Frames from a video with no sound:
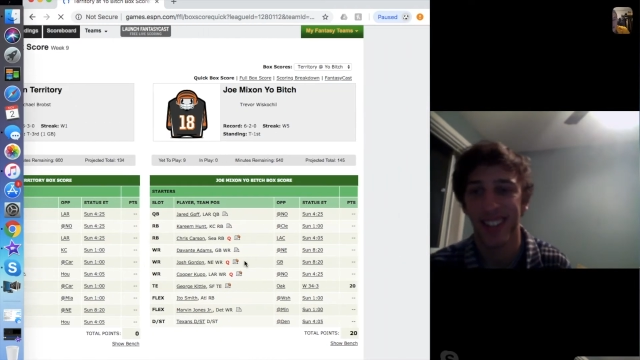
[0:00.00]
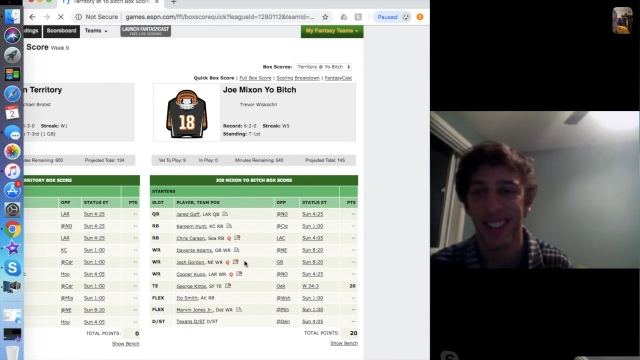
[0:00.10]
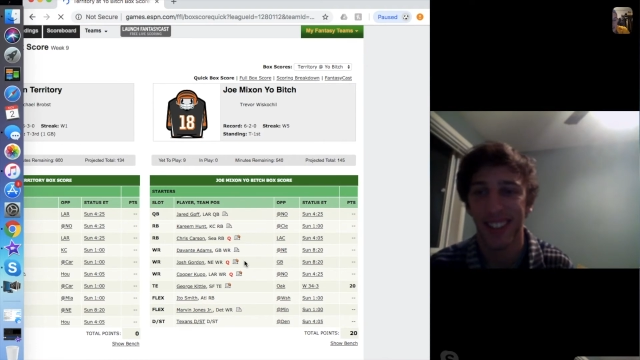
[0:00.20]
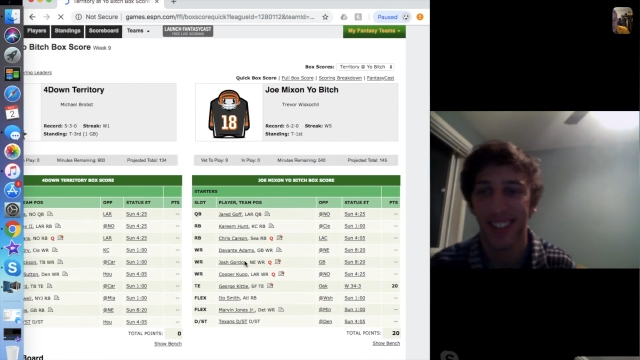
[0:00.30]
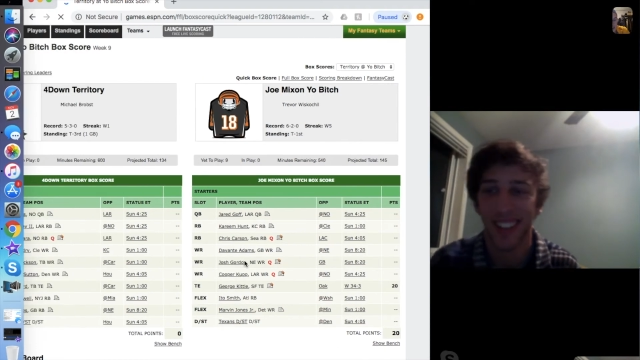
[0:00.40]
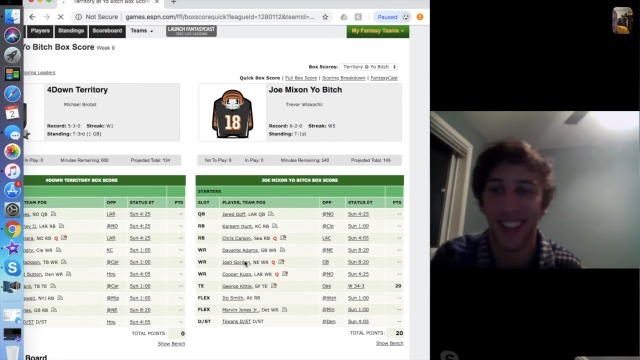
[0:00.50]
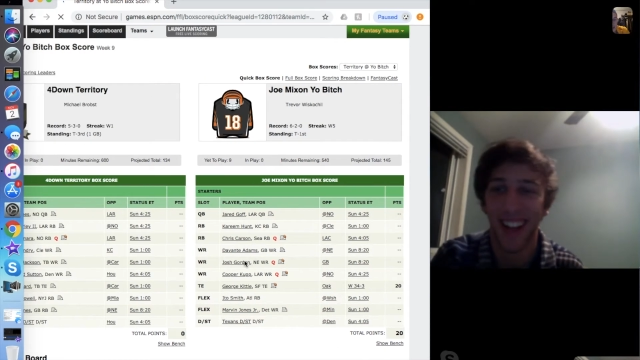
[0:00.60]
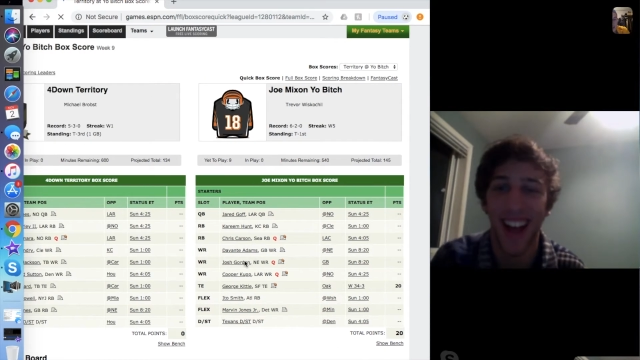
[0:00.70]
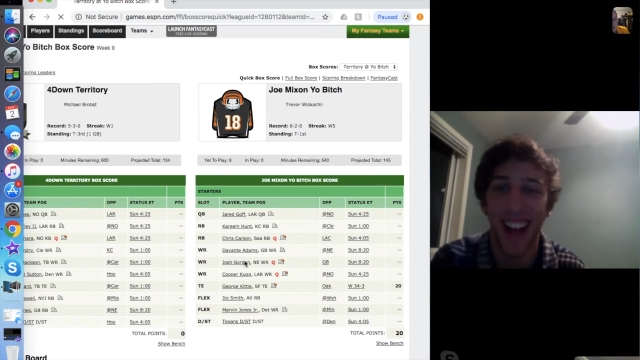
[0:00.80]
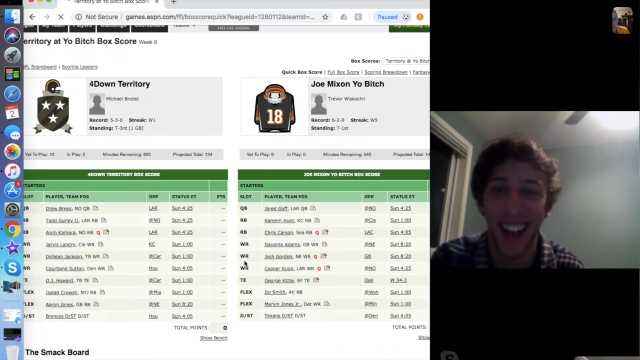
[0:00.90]
And
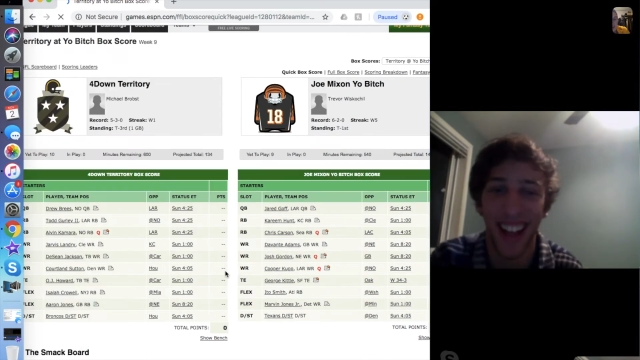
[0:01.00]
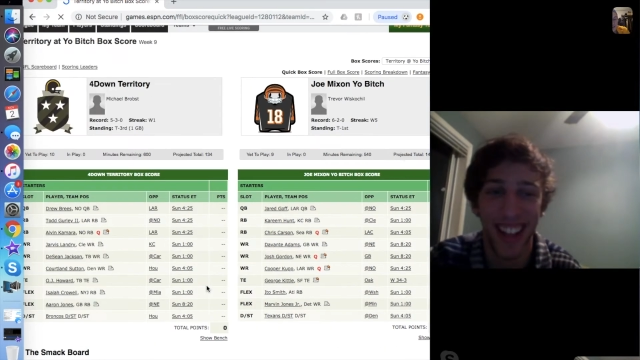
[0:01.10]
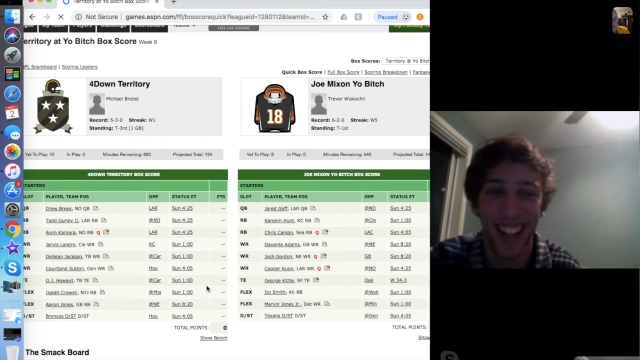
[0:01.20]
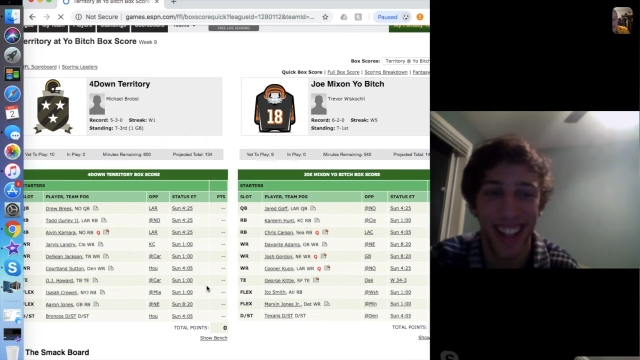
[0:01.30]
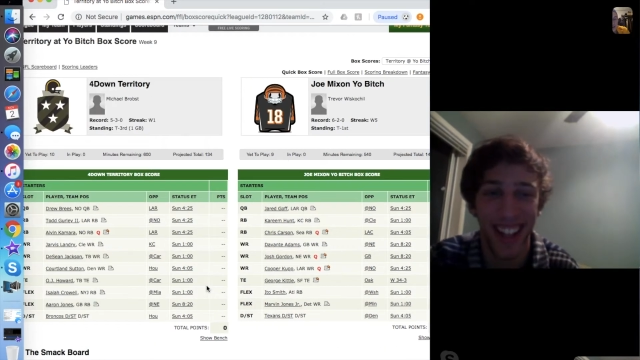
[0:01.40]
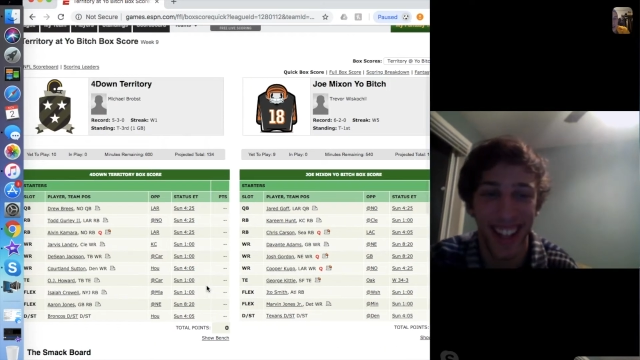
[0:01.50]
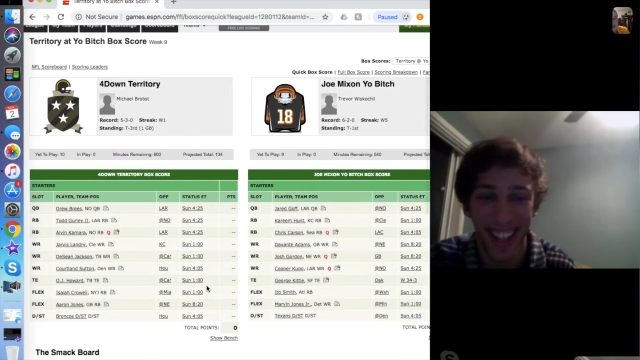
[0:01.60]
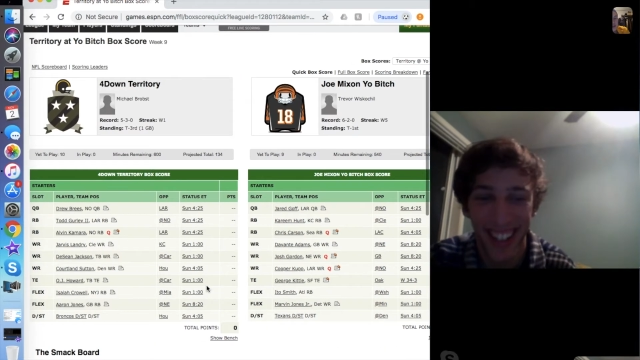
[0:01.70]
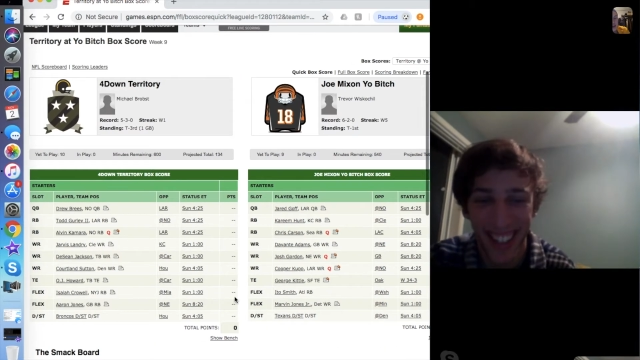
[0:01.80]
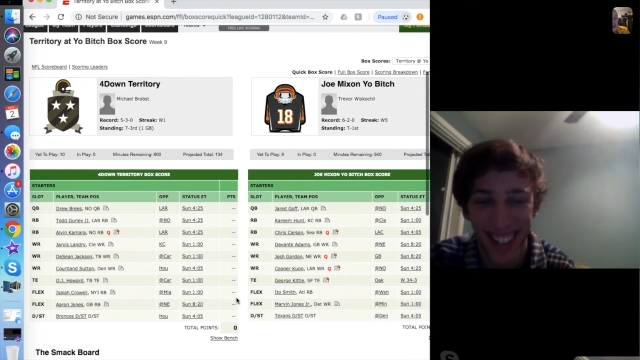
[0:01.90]
the only person who
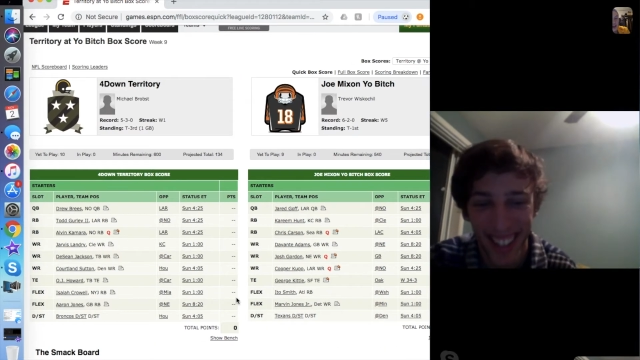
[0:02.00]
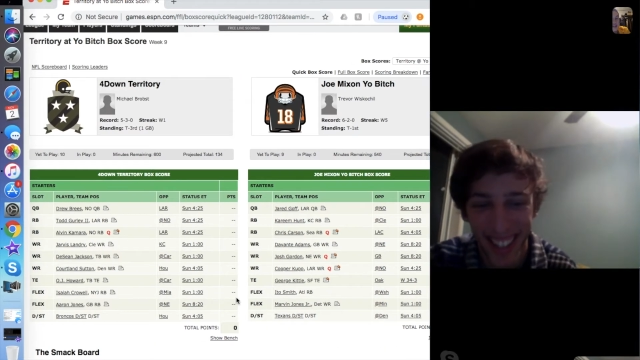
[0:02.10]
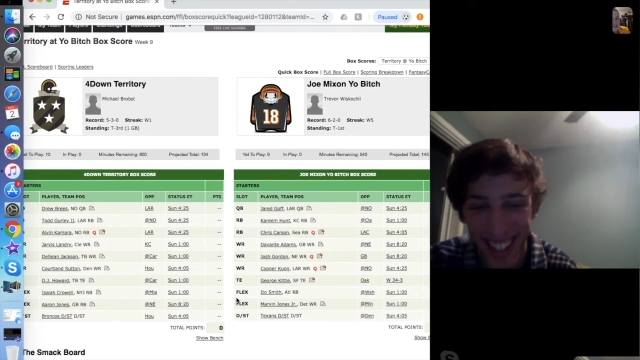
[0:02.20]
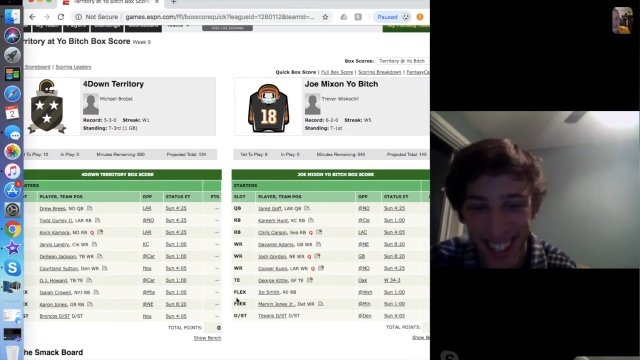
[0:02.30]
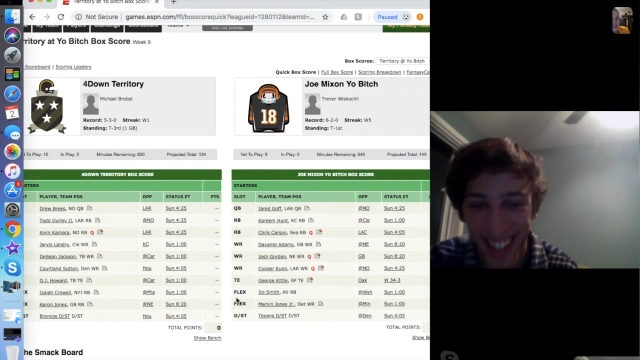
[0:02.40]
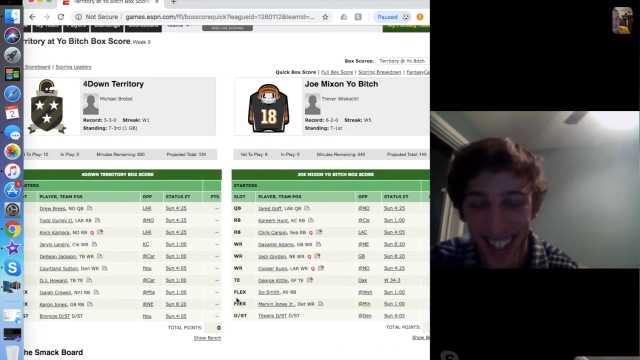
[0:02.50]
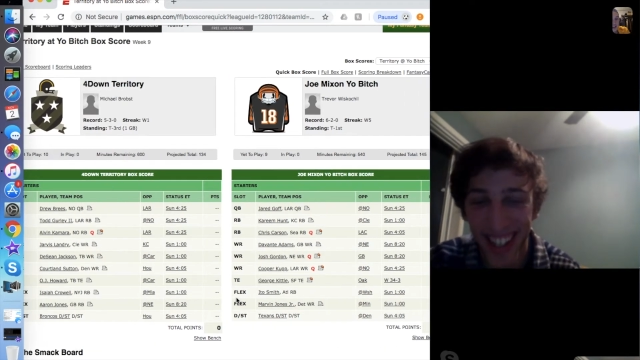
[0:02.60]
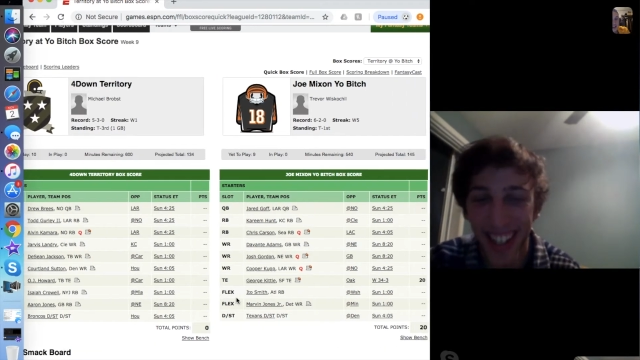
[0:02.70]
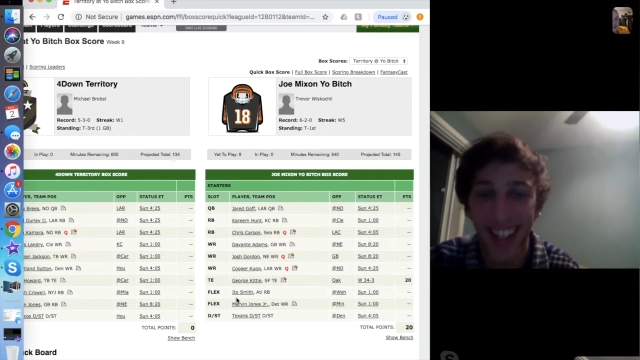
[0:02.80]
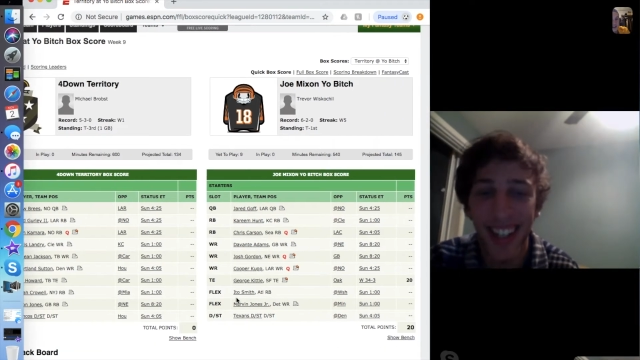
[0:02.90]
got a good start
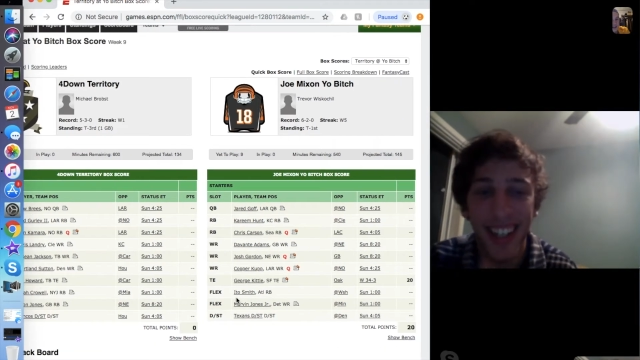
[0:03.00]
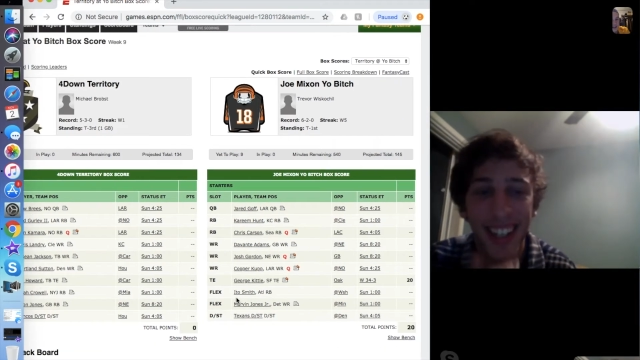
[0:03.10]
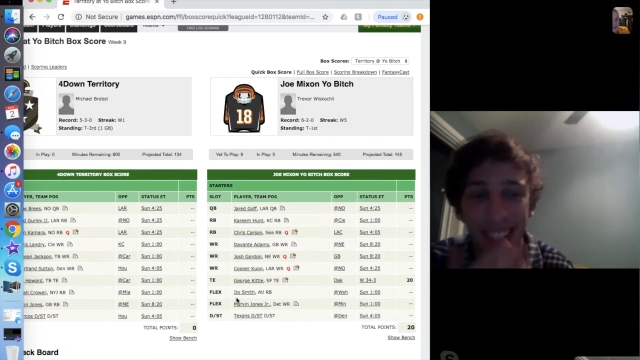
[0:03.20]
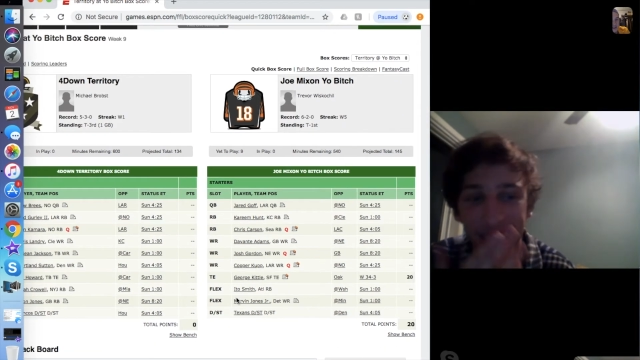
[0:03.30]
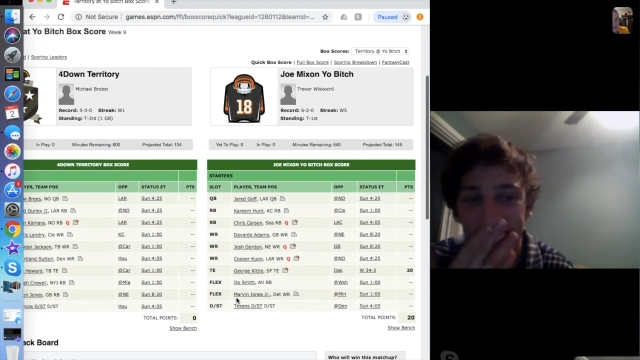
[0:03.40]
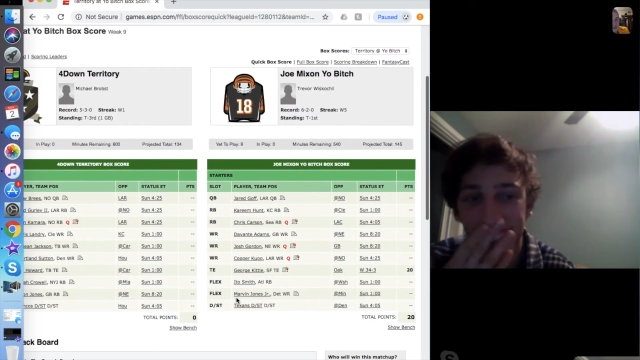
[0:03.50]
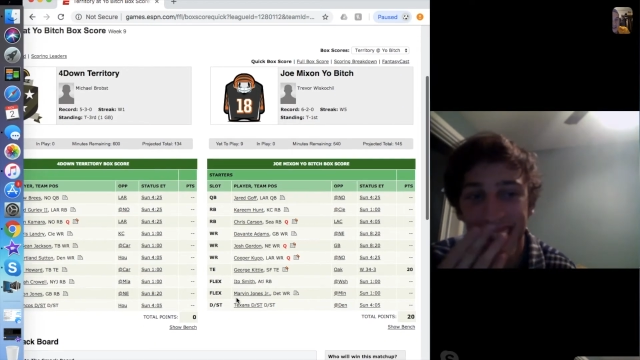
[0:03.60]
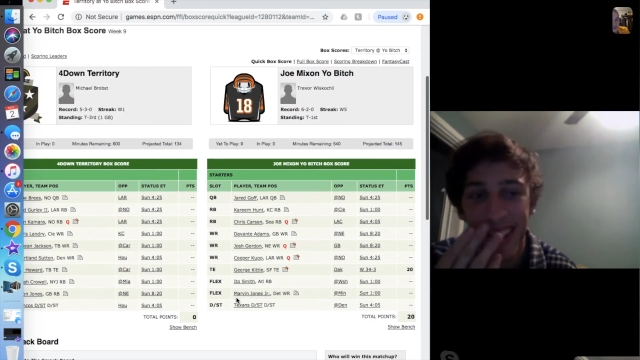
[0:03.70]
tonight is